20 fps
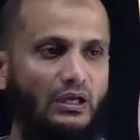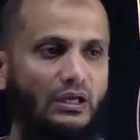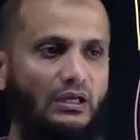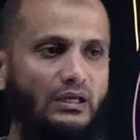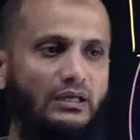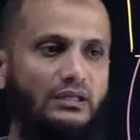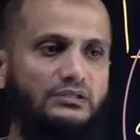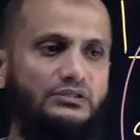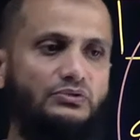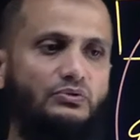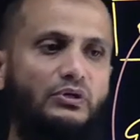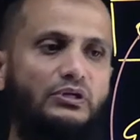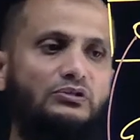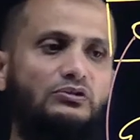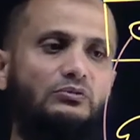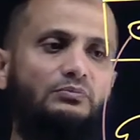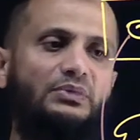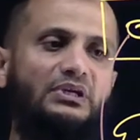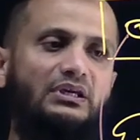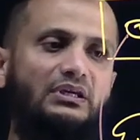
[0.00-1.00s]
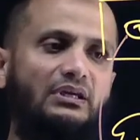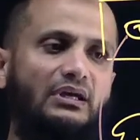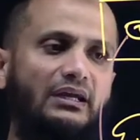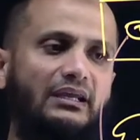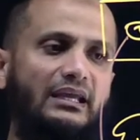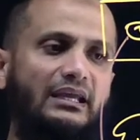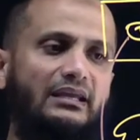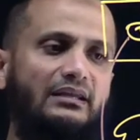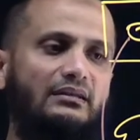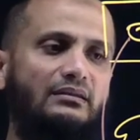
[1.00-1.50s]
It's going to be,
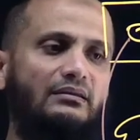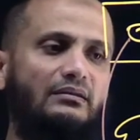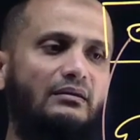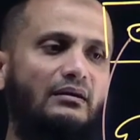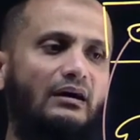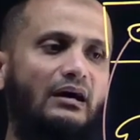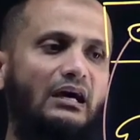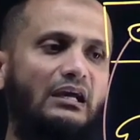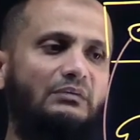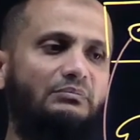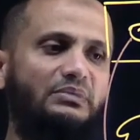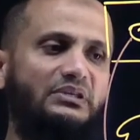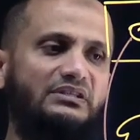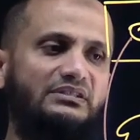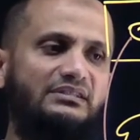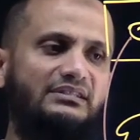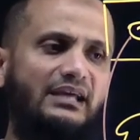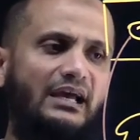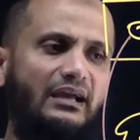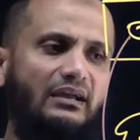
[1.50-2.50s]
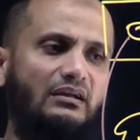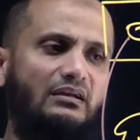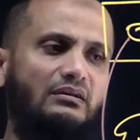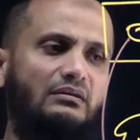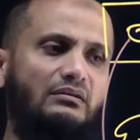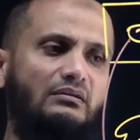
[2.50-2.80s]
again, IPsec,